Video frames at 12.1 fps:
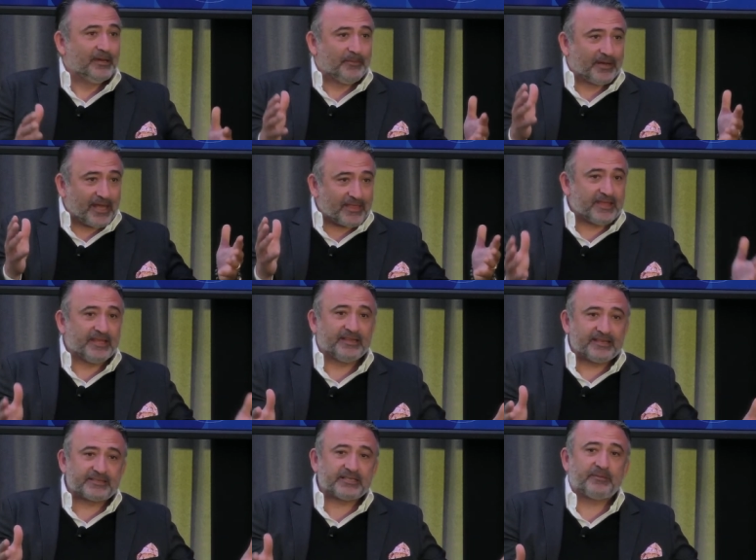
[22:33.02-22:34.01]
but I think
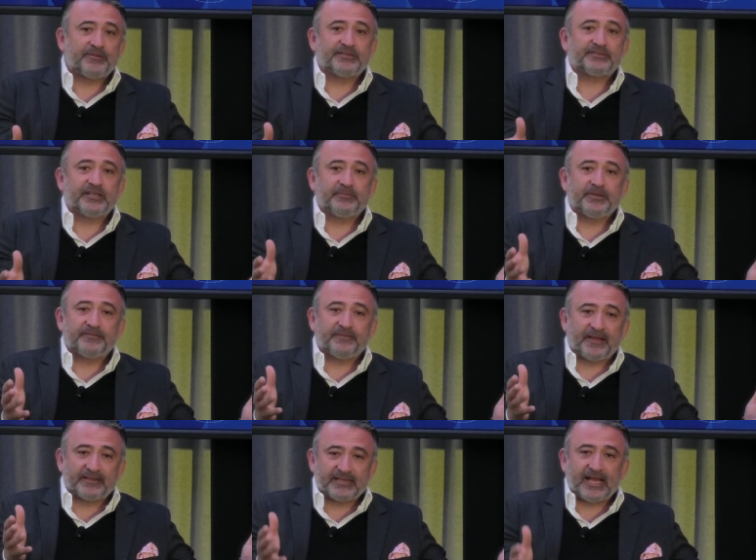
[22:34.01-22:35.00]
this summer is going to be
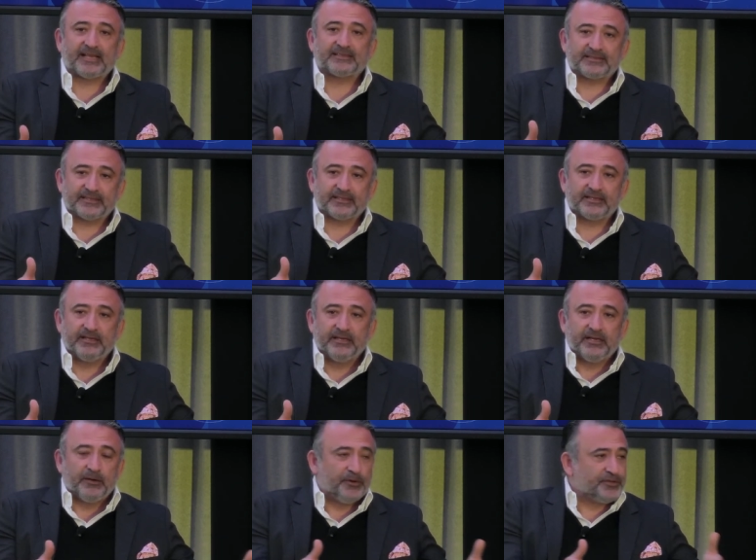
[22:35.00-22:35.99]
fantastic.
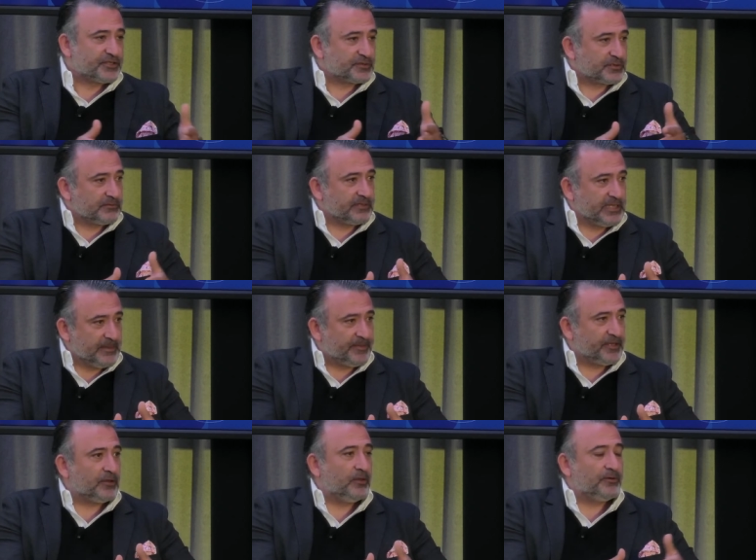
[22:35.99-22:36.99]
We're just keeping
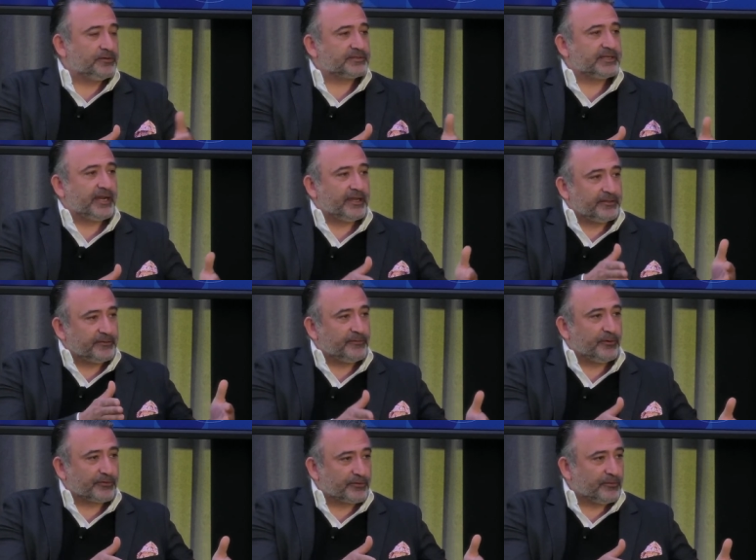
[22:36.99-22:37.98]
a close eye on the
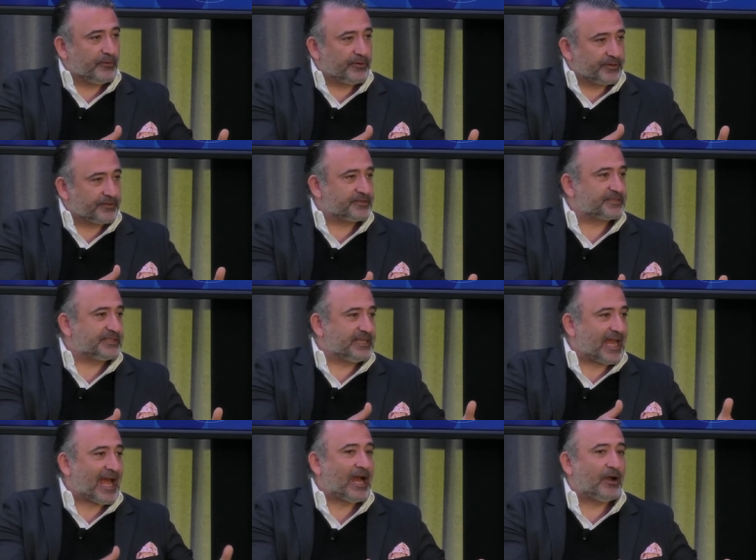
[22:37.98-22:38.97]
fourth quarter to see
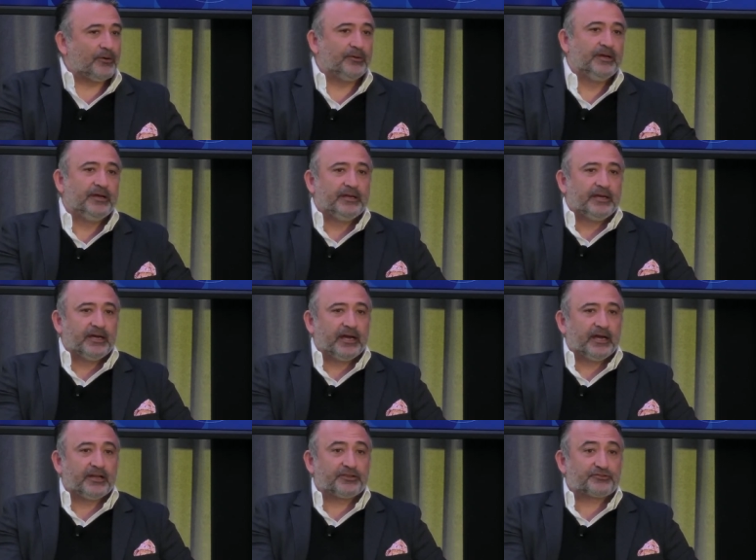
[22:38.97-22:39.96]
how
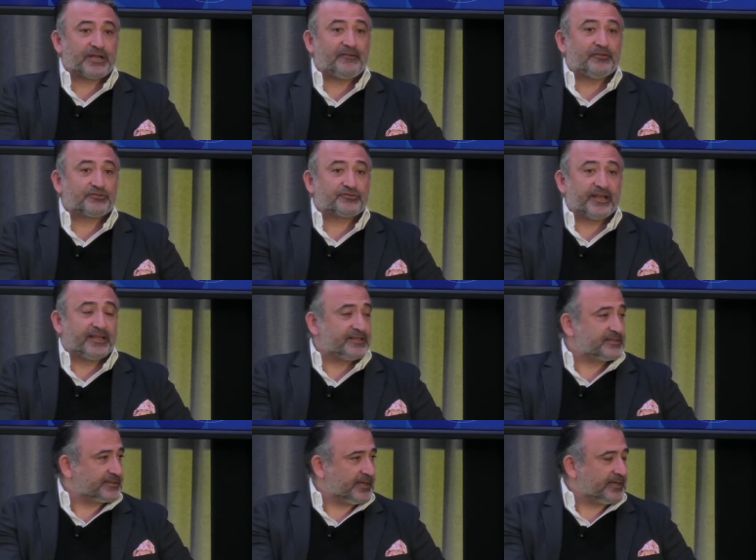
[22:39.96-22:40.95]
uh, travel
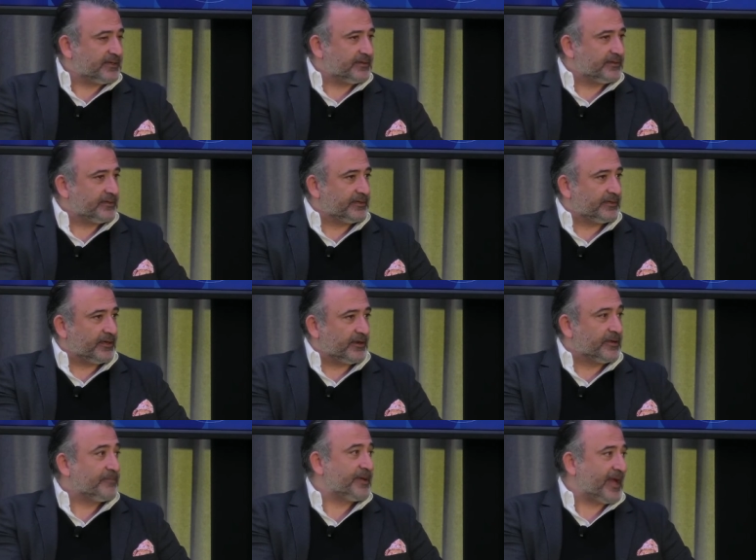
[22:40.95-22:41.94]
trends uh,
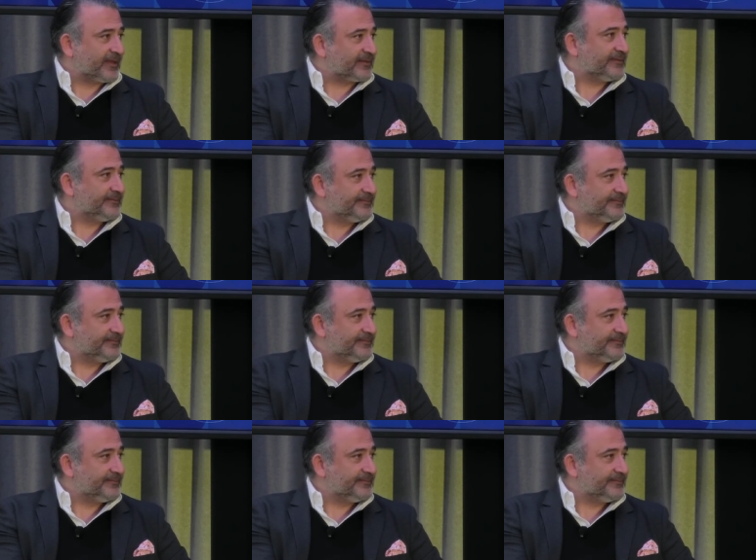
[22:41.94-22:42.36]
are impacted.